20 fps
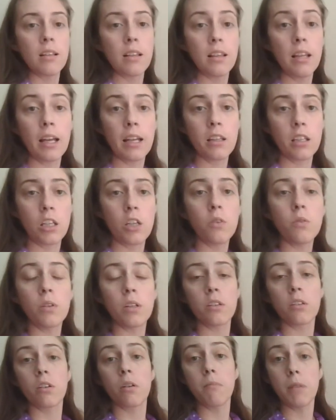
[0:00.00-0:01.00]
like the cute
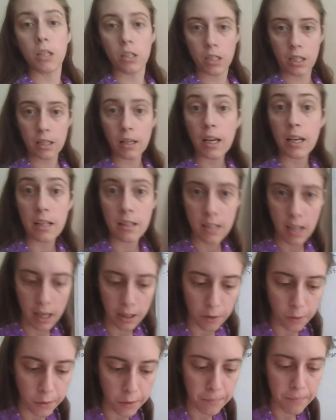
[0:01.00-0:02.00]
little chameleon in
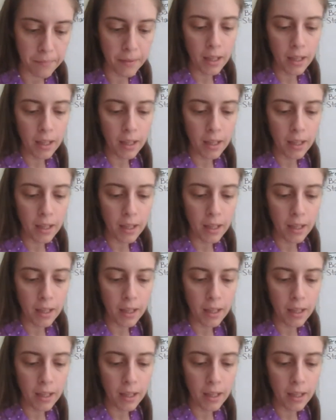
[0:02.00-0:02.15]
Tangled.